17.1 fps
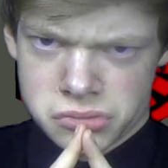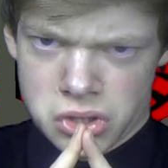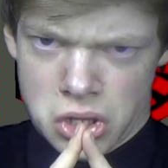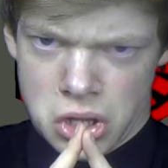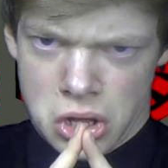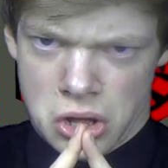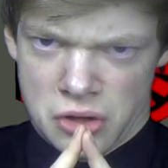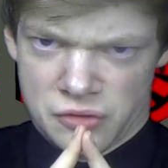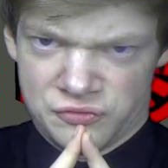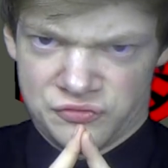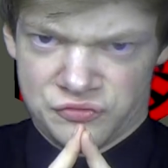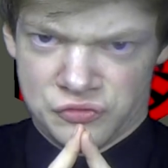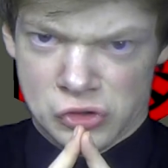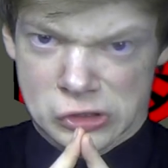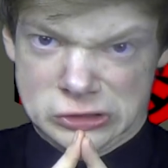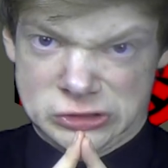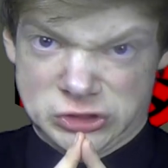Our
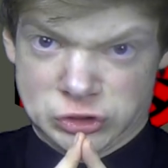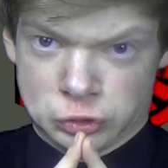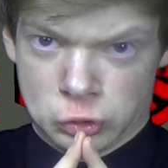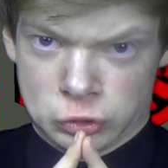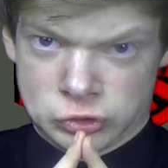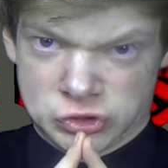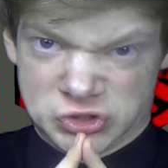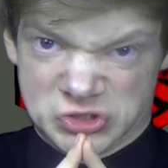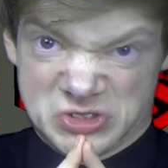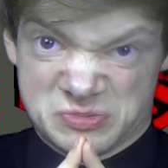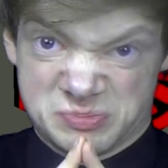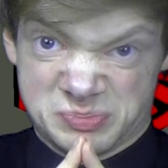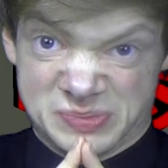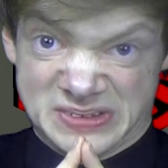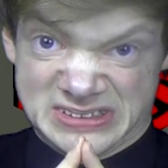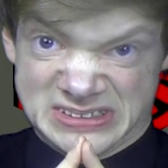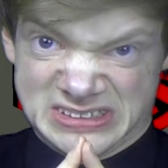First Order of
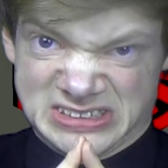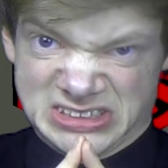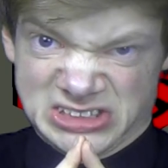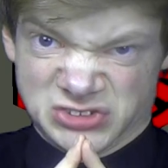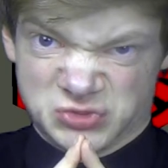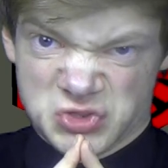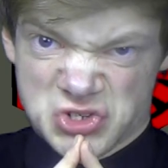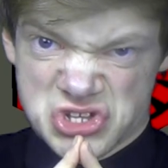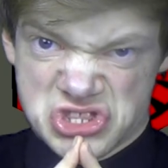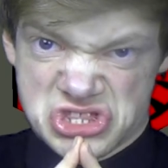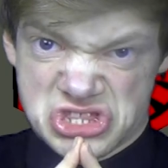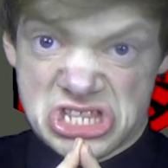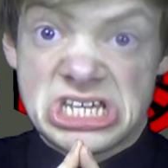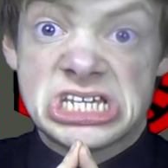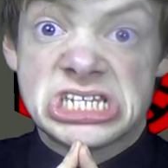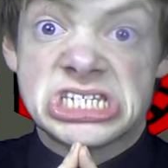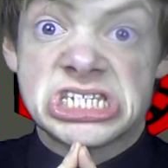business for
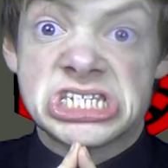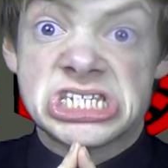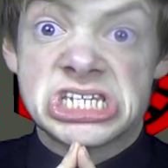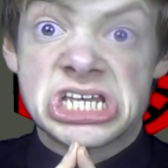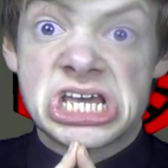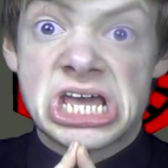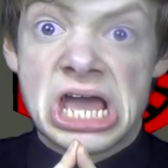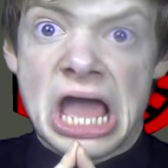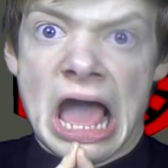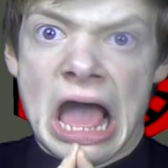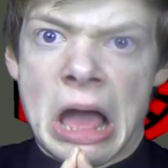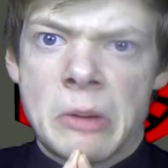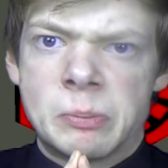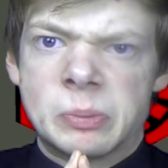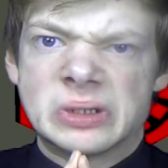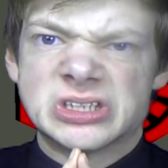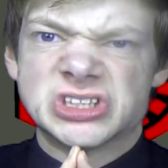this
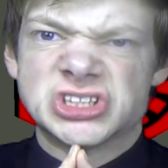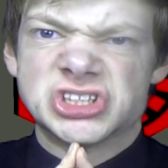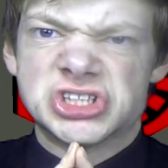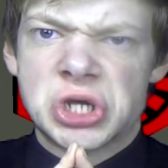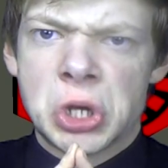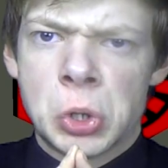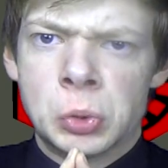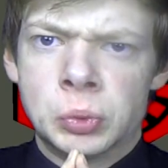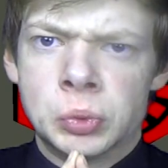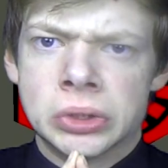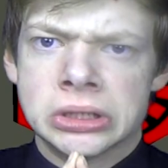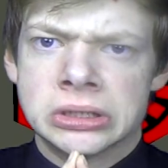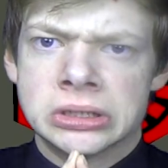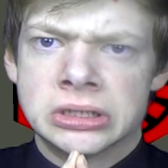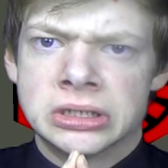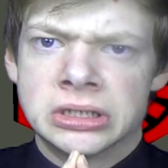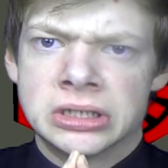episode
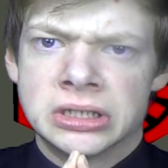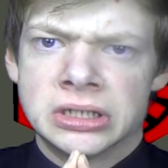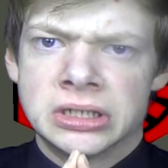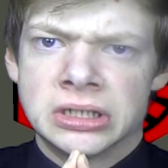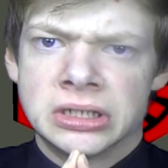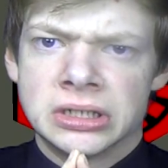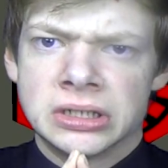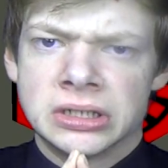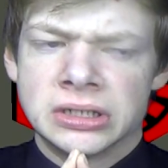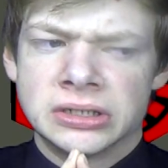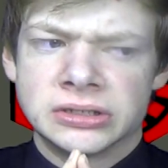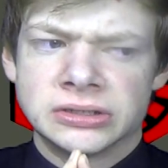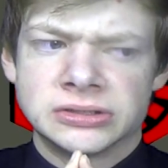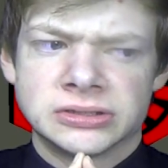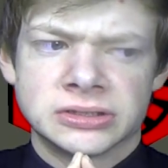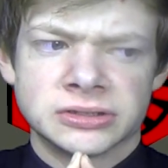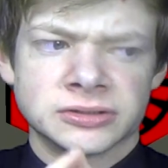
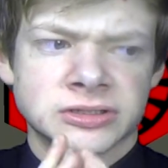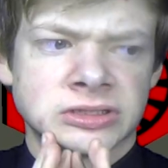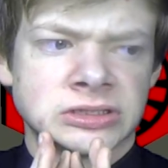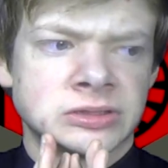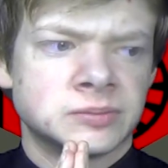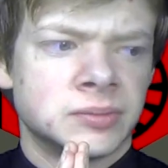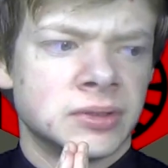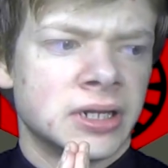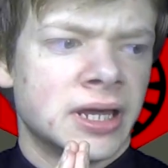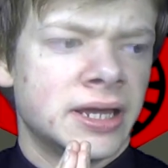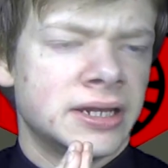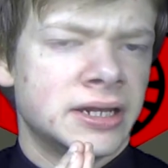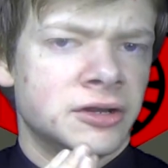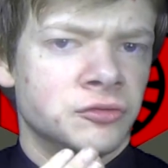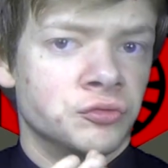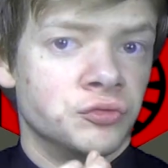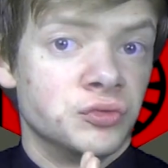is to explain
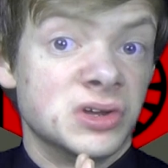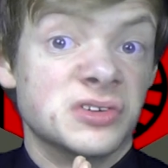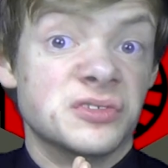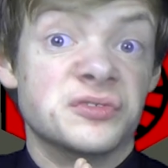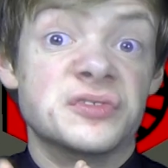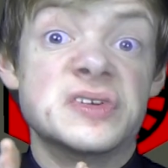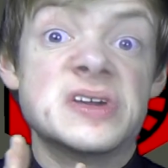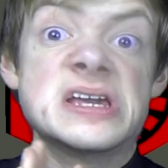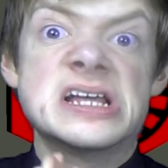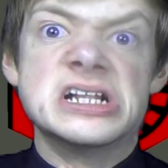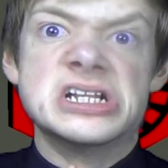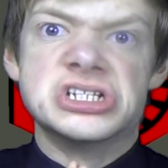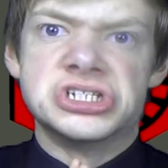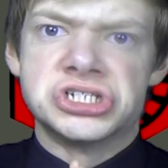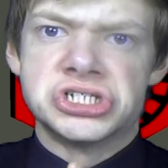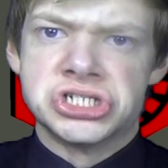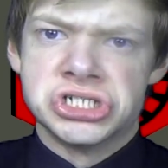and reveal
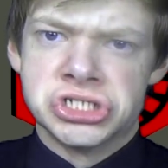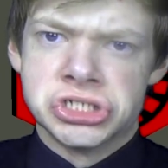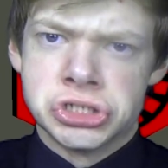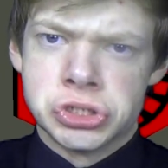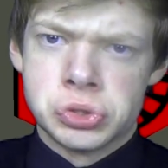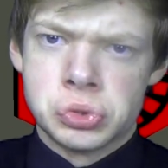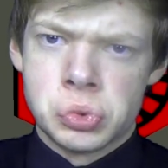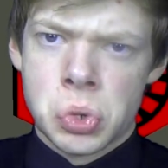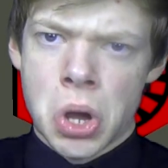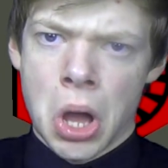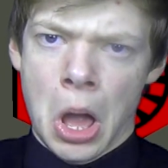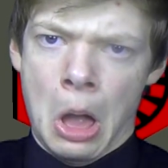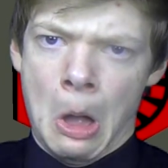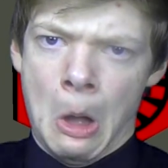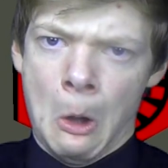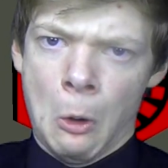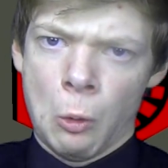to you
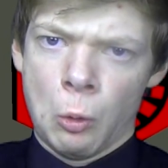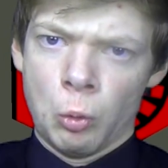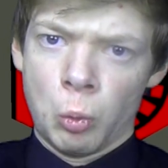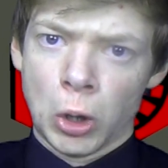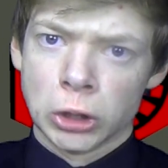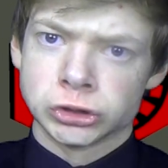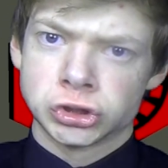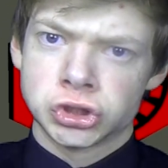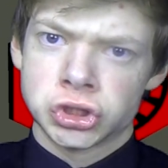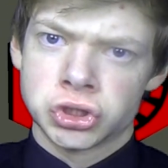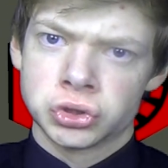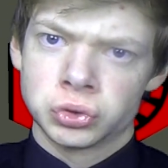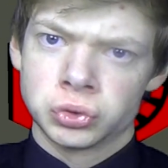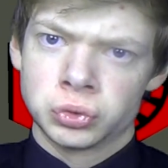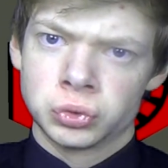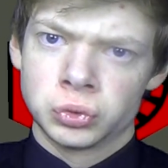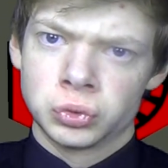what
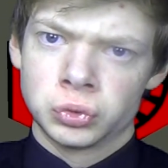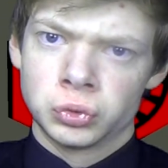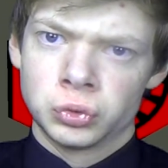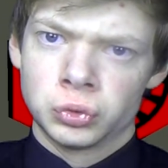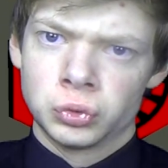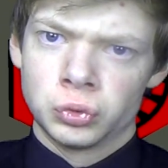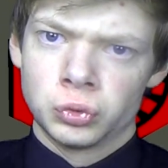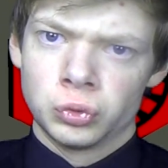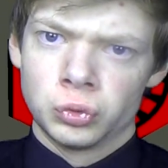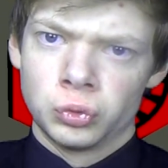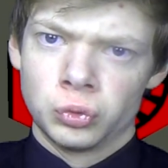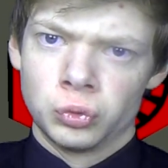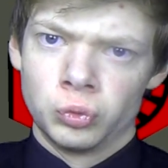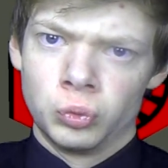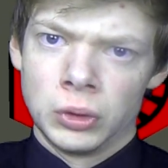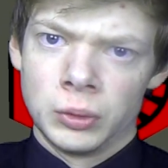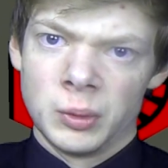
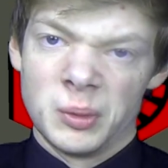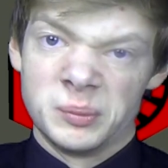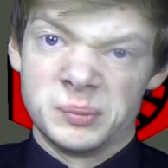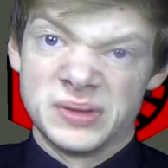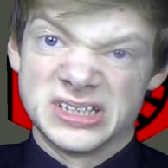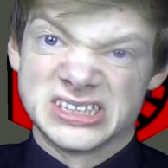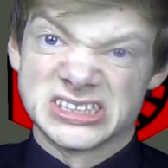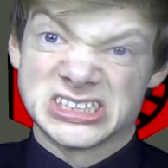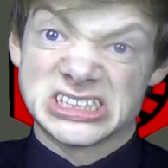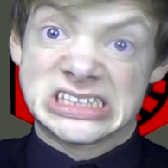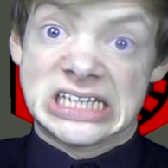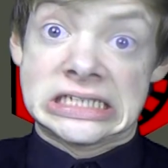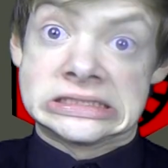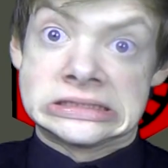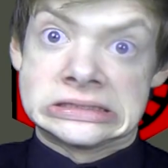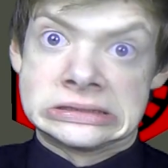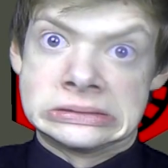we will be
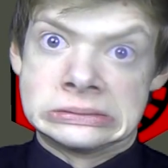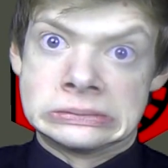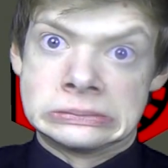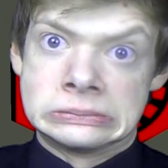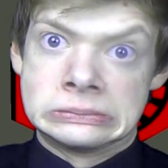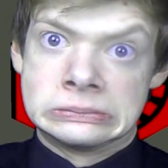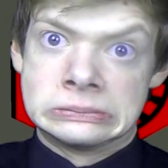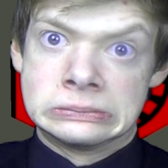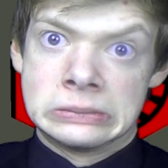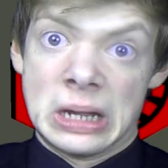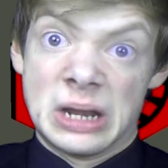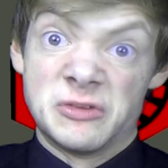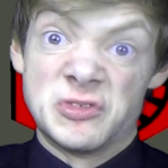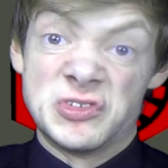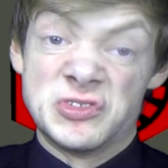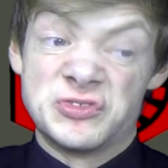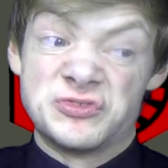discussing and
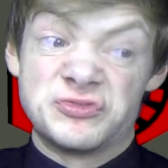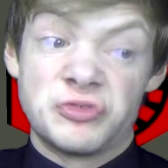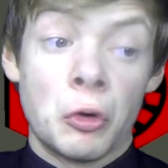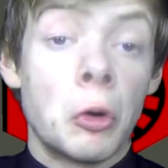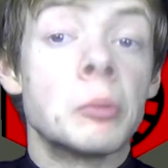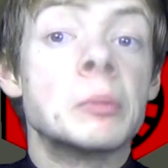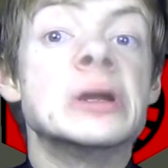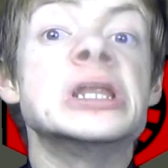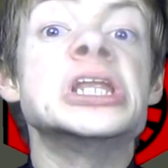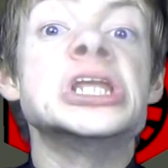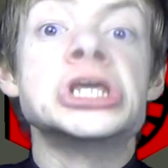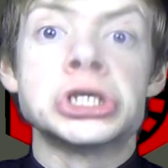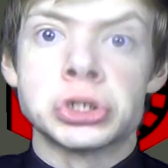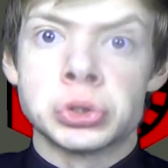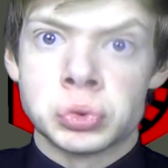informing you